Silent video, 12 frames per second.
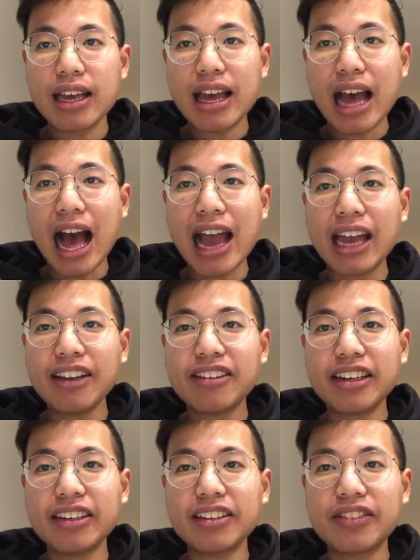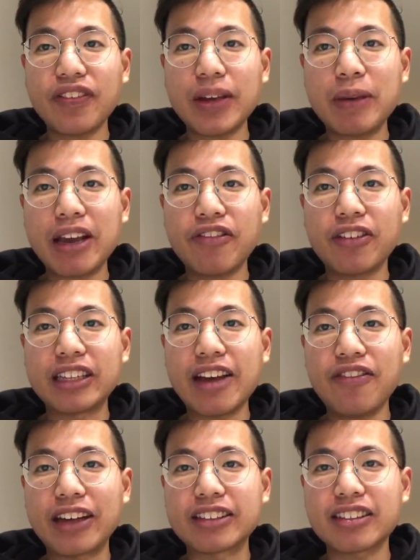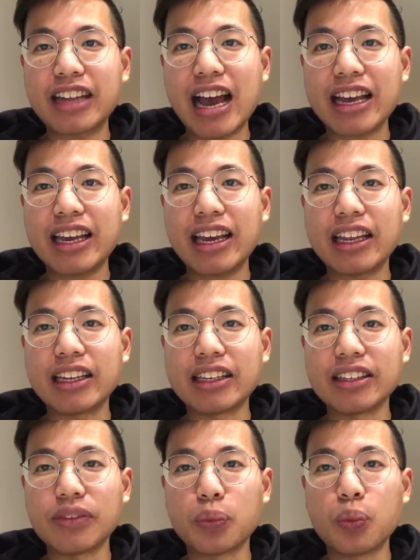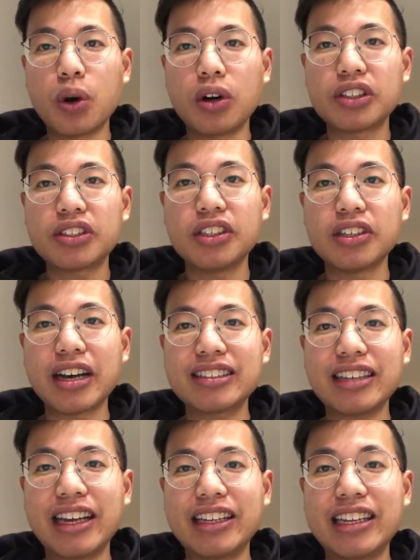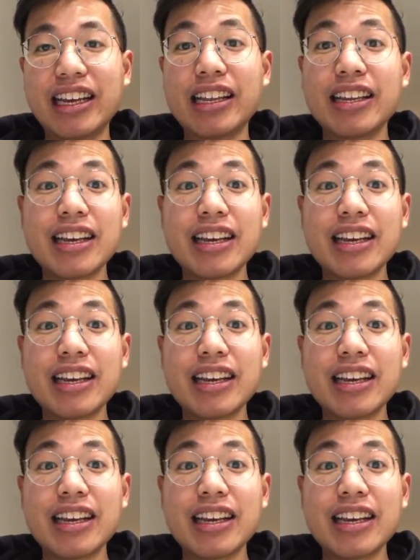I actually use VPN for Netflix so that I can watch US Indian.